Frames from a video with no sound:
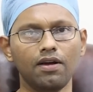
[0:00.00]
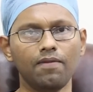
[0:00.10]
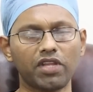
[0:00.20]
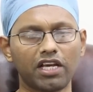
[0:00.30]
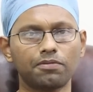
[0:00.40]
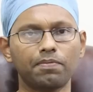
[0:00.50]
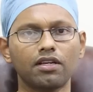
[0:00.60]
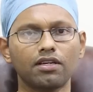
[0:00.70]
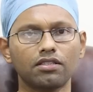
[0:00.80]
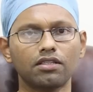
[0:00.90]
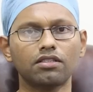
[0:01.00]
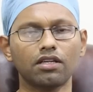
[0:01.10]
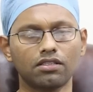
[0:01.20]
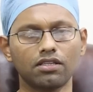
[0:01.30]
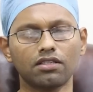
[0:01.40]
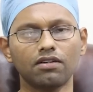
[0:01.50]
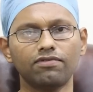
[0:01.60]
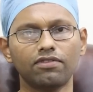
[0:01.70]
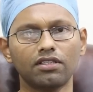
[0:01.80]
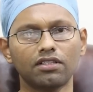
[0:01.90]
experience chest
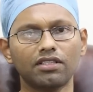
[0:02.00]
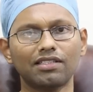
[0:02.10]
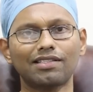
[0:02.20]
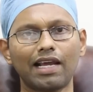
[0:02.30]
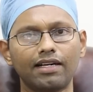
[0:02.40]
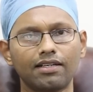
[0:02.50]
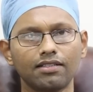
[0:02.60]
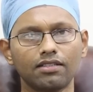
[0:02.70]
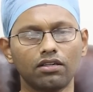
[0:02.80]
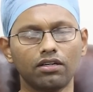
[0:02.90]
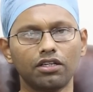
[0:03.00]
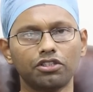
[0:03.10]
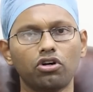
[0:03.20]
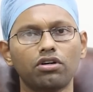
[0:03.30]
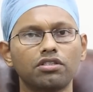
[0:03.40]
discomfort, chest tightness, and uh, shortness